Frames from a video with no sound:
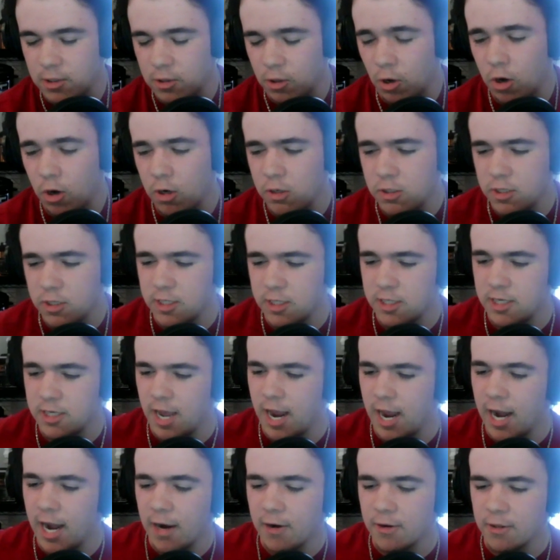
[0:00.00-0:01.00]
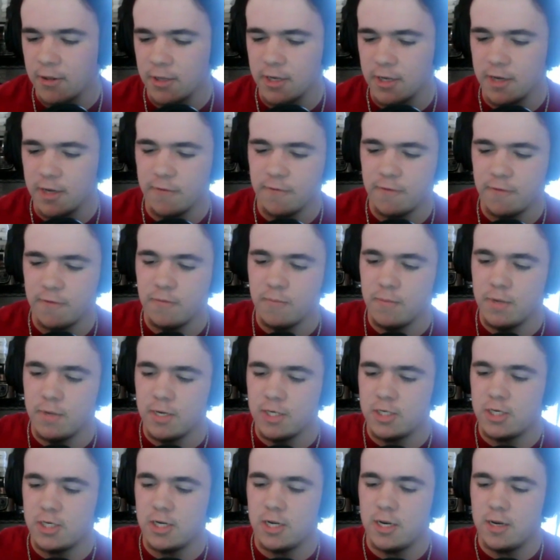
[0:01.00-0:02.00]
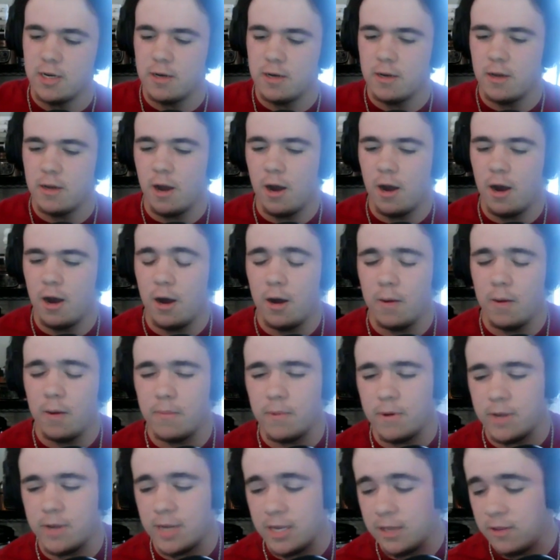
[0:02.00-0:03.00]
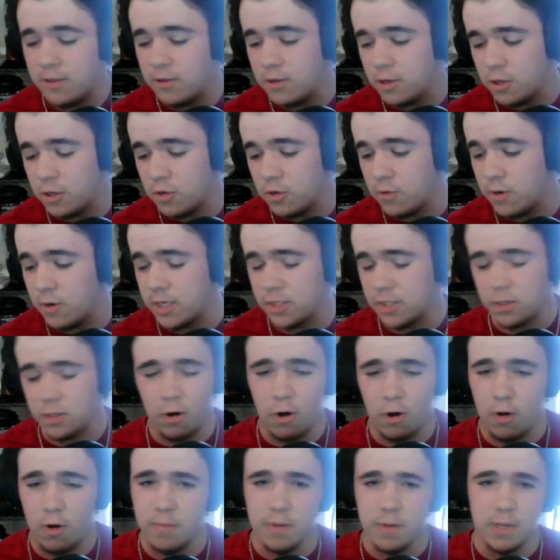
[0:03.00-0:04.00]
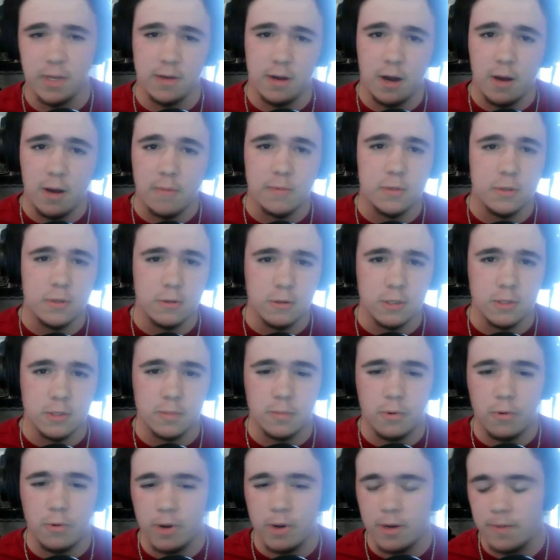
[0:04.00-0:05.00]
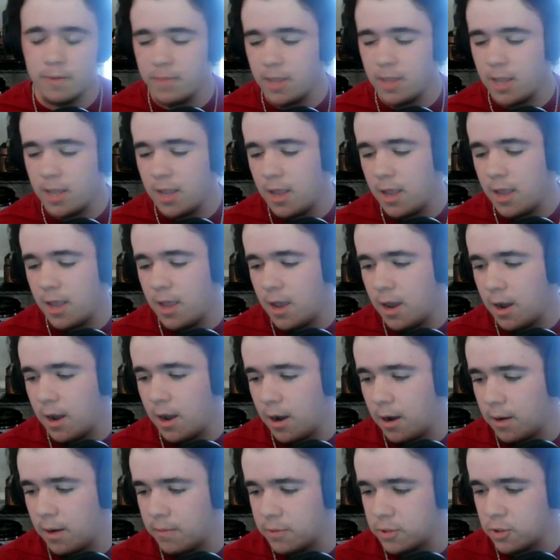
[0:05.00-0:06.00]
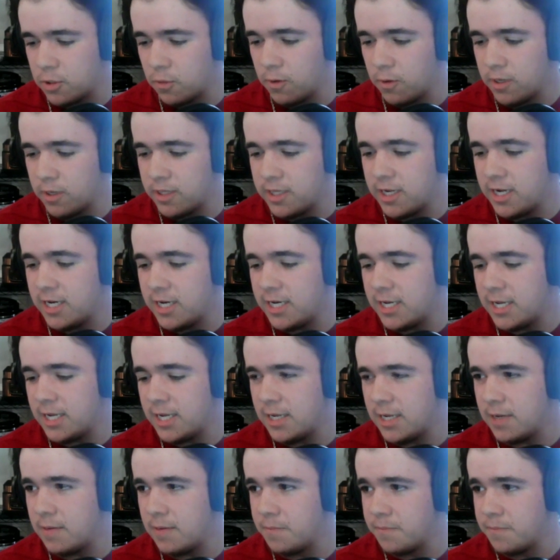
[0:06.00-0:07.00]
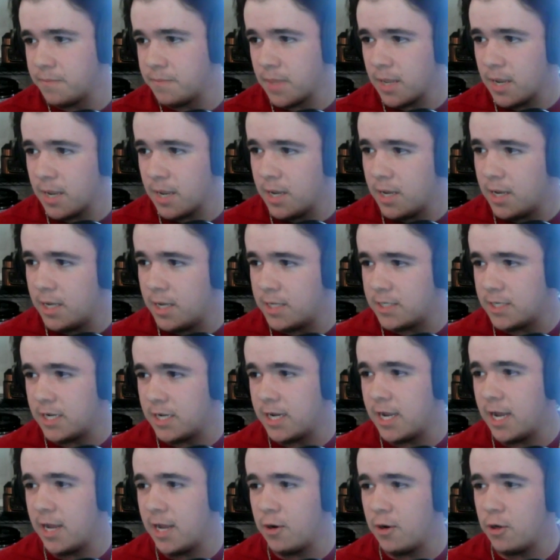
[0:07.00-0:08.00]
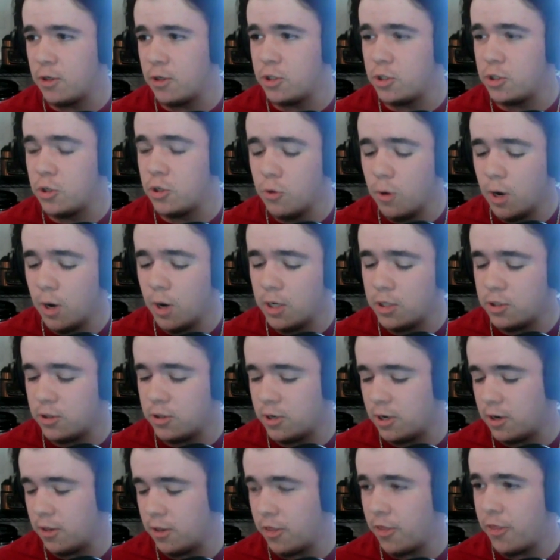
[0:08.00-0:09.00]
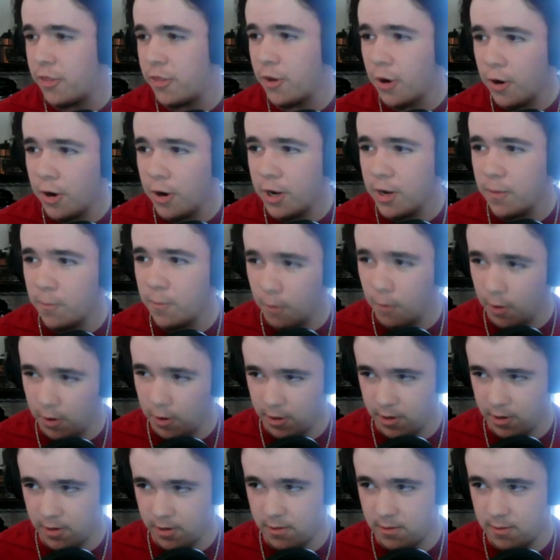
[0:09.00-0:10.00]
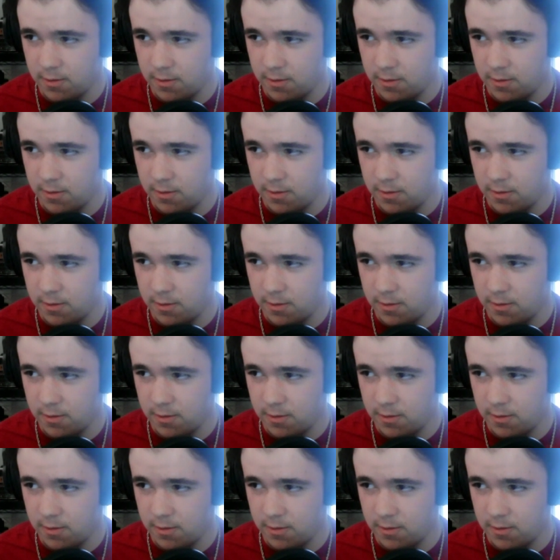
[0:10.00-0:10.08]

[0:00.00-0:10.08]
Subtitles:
largest airlift mission in the U.S. Army up to this point. So what they did is they got on 231